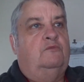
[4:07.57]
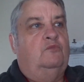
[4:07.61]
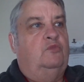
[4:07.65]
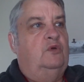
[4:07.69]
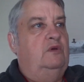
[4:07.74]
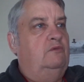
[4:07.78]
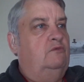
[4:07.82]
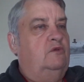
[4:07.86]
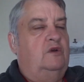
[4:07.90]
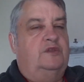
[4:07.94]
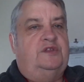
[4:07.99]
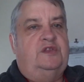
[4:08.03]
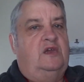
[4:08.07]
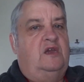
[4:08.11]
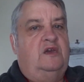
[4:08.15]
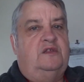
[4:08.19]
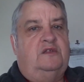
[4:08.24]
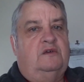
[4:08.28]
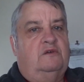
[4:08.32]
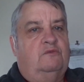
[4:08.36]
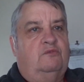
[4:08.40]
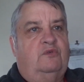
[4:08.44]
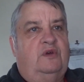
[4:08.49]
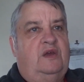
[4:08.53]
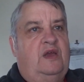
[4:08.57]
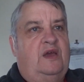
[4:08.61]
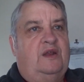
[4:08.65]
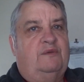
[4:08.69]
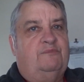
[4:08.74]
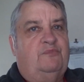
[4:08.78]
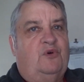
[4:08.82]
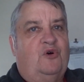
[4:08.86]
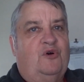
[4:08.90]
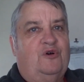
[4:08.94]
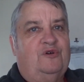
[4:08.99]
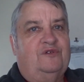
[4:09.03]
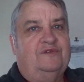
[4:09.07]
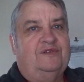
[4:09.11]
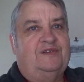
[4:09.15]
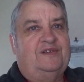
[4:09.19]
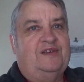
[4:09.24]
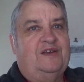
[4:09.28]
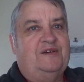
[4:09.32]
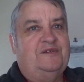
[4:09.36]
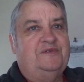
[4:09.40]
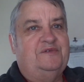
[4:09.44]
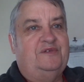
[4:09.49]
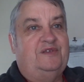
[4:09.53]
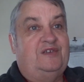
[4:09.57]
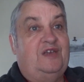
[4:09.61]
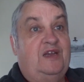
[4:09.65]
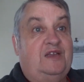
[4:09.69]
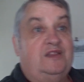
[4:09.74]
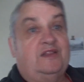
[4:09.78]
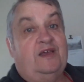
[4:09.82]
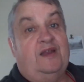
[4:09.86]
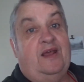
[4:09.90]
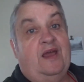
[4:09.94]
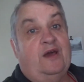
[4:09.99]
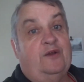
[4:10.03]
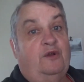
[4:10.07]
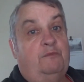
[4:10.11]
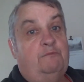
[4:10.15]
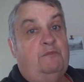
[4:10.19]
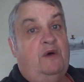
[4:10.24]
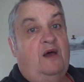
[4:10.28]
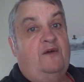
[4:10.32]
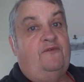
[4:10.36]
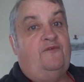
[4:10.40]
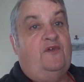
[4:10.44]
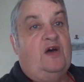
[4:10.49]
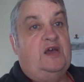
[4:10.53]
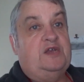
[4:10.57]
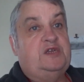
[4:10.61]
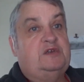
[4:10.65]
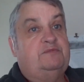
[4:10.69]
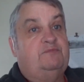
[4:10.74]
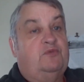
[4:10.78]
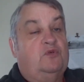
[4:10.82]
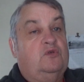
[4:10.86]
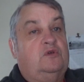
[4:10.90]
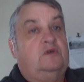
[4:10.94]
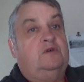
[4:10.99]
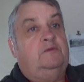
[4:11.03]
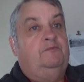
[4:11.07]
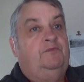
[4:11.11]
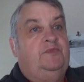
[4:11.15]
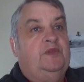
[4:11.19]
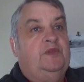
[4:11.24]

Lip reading: We've got together, we had a ball. So check that out on my Facebook,